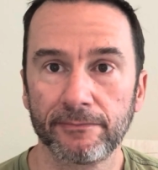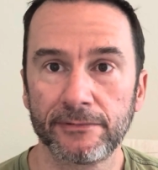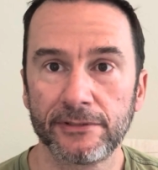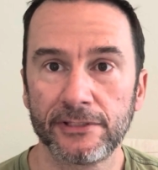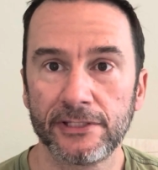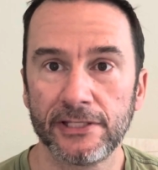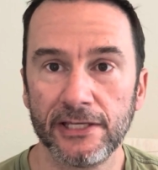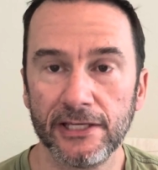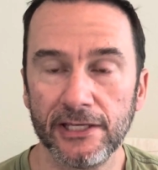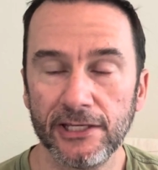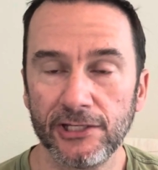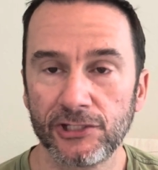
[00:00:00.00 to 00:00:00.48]

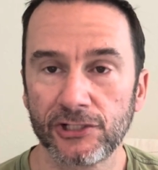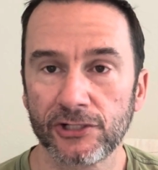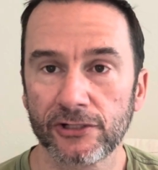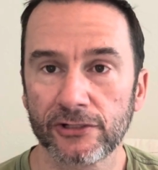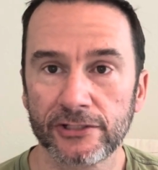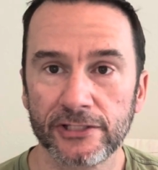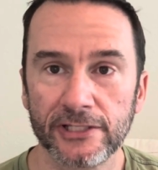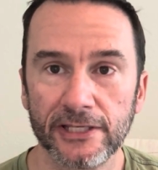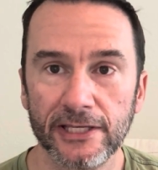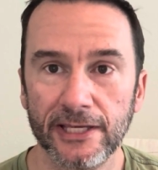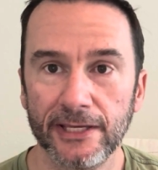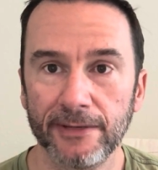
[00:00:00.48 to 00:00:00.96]
teach your
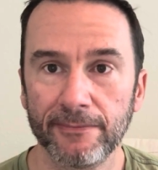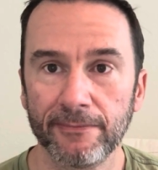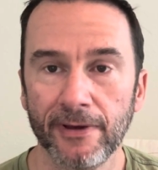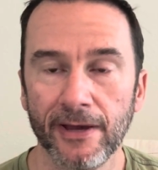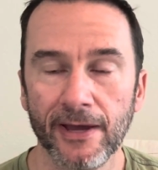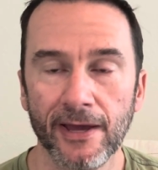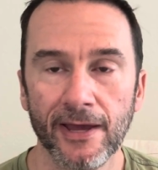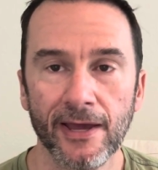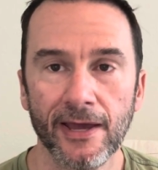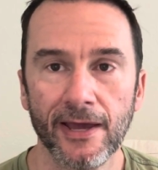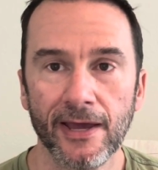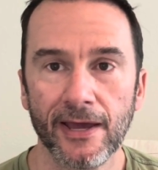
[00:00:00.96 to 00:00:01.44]
team.
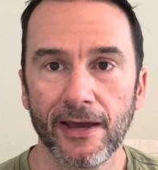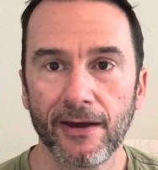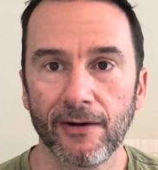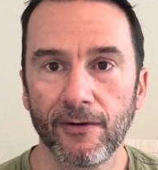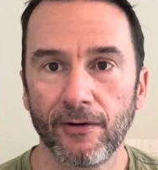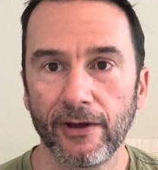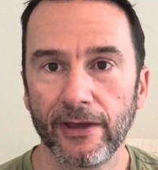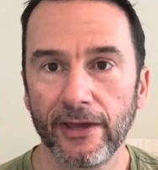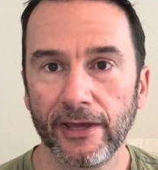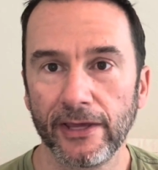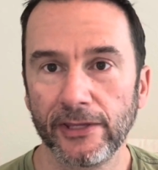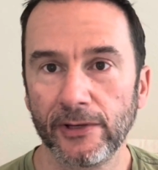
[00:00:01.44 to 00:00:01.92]

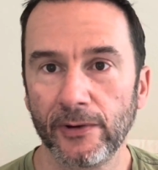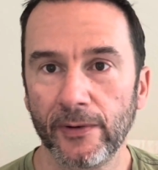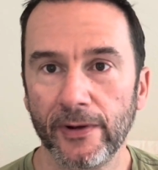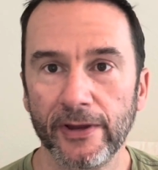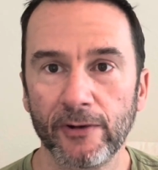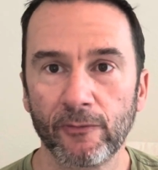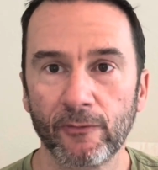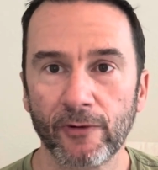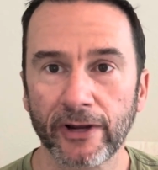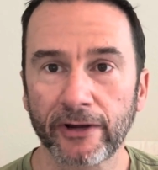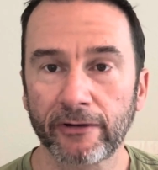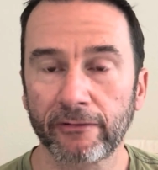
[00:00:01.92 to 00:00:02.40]

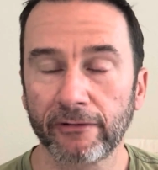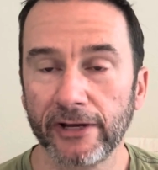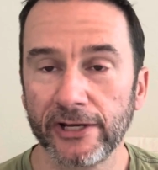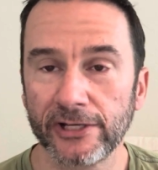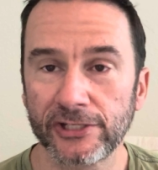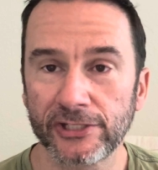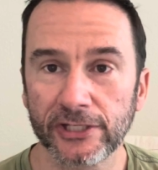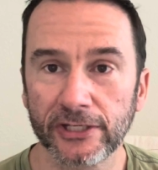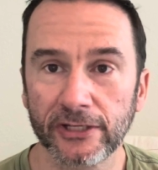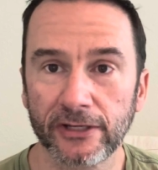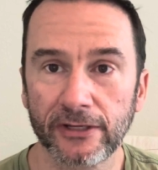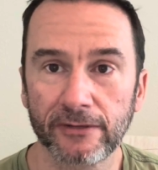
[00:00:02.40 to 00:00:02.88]
In
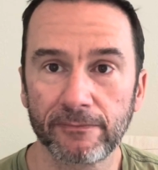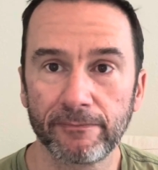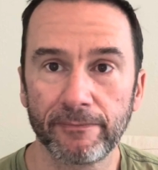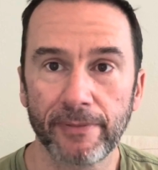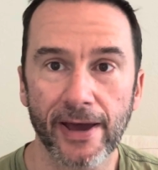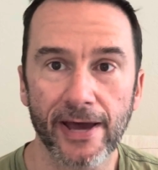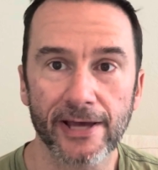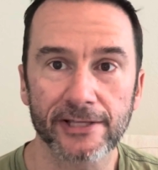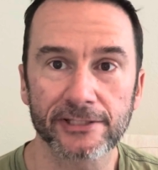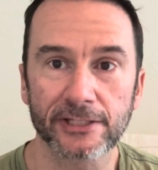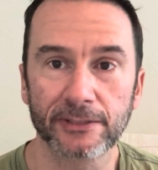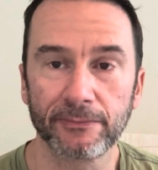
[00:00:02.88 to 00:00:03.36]
recreation
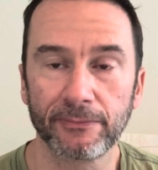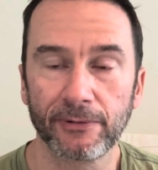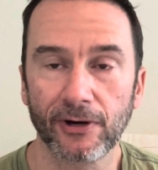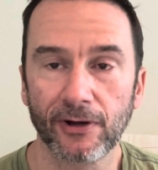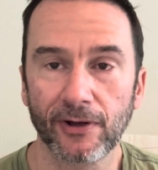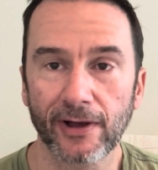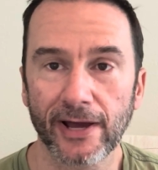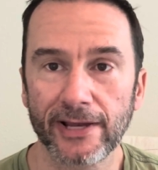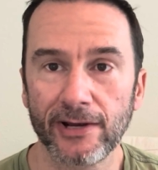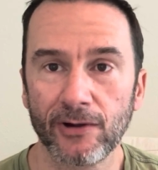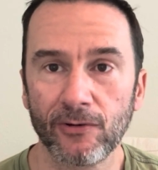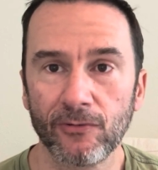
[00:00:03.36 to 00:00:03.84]

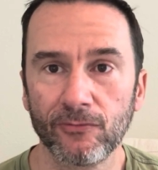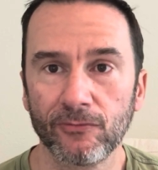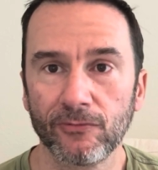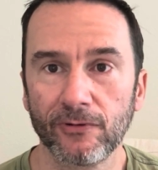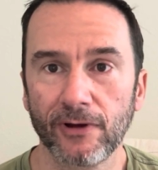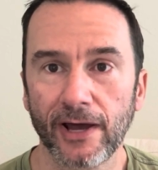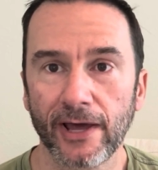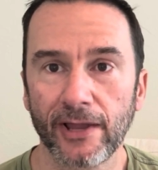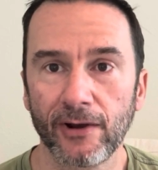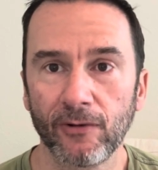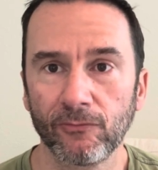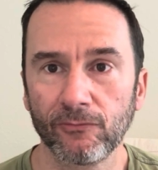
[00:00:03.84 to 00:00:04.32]
basketball, I don't
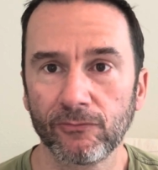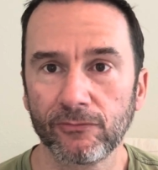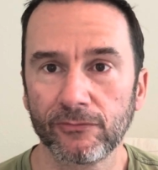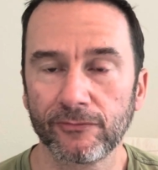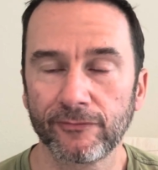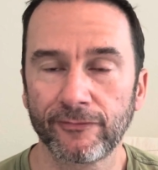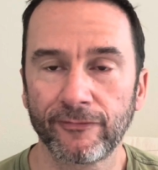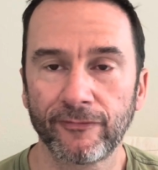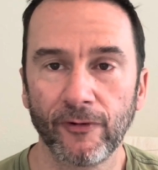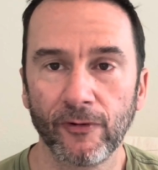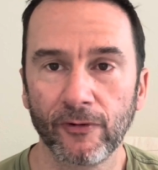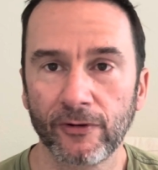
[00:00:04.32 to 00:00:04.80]

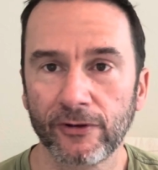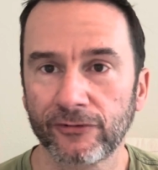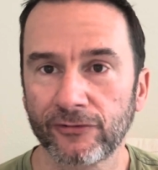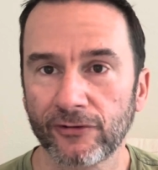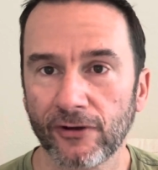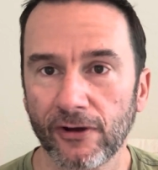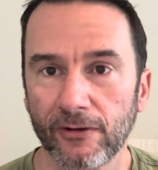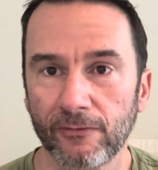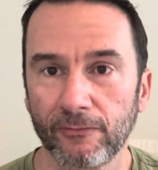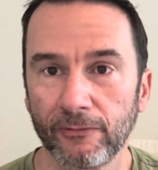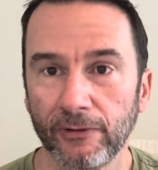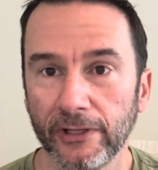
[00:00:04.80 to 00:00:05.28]
focus
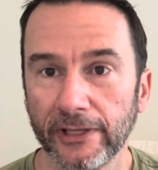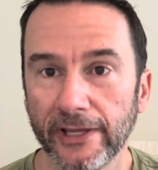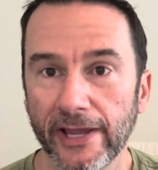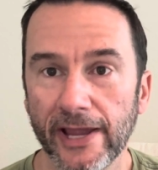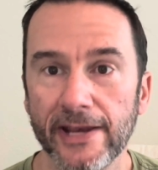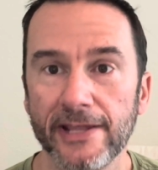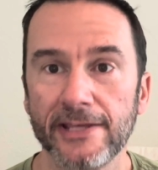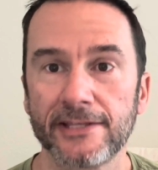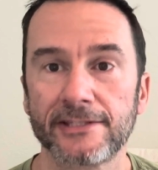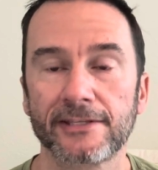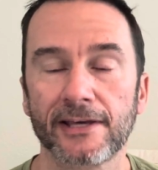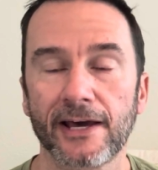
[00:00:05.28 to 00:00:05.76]
on really
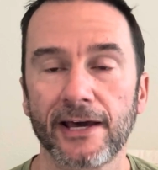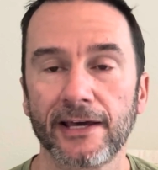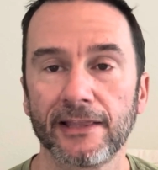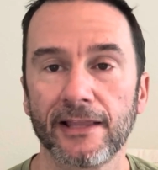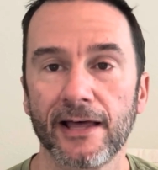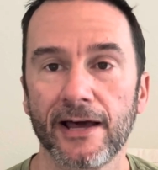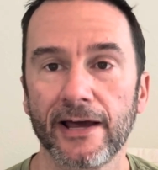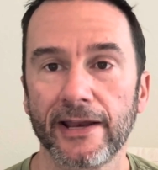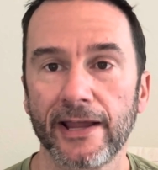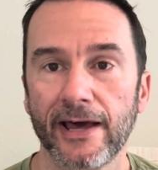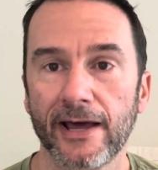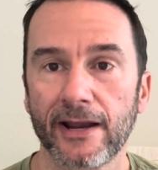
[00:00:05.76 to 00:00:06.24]
any
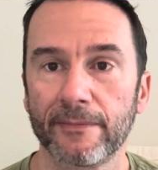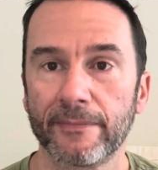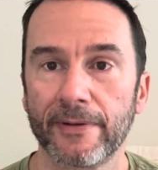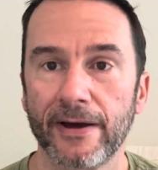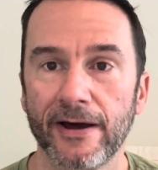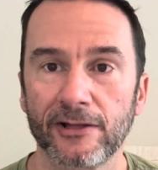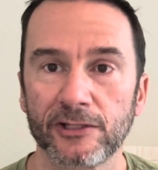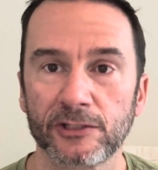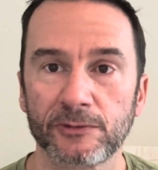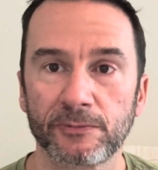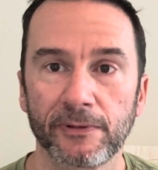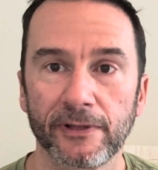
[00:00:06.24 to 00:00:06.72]
sideline out of
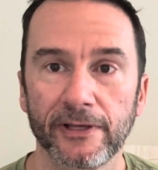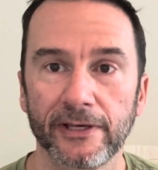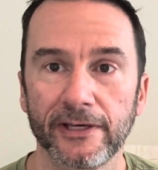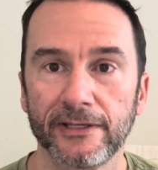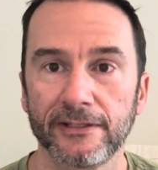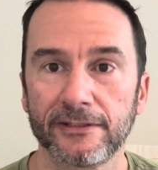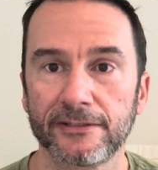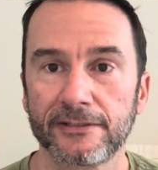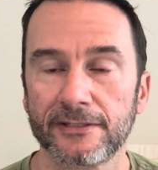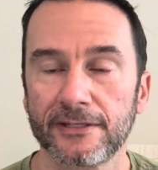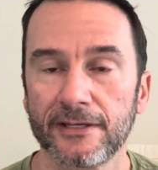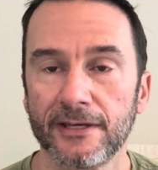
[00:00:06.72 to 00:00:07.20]
bounds
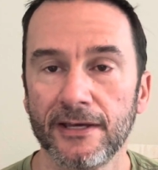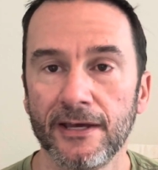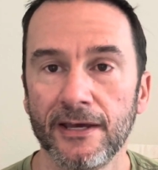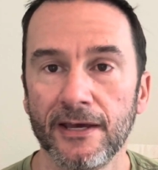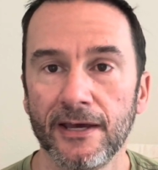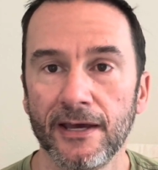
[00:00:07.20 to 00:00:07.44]
plays.